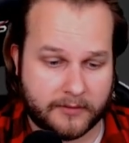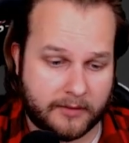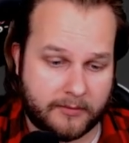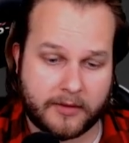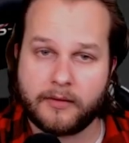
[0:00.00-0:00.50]

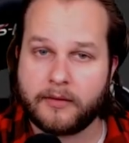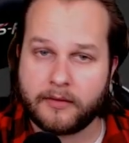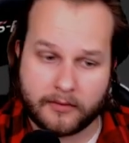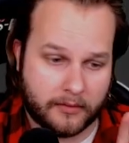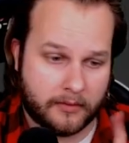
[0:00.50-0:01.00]
Give me a,
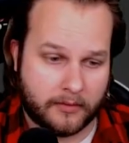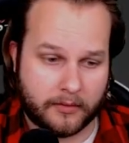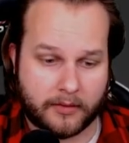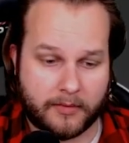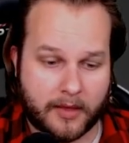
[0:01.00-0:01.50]

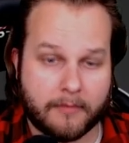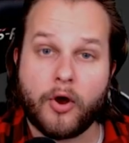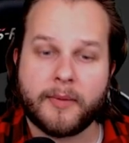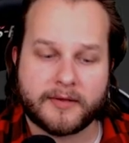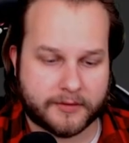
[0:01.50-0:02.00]
give me a
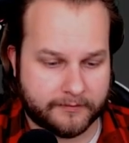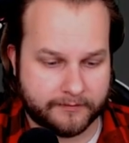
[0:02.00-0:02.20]
moment.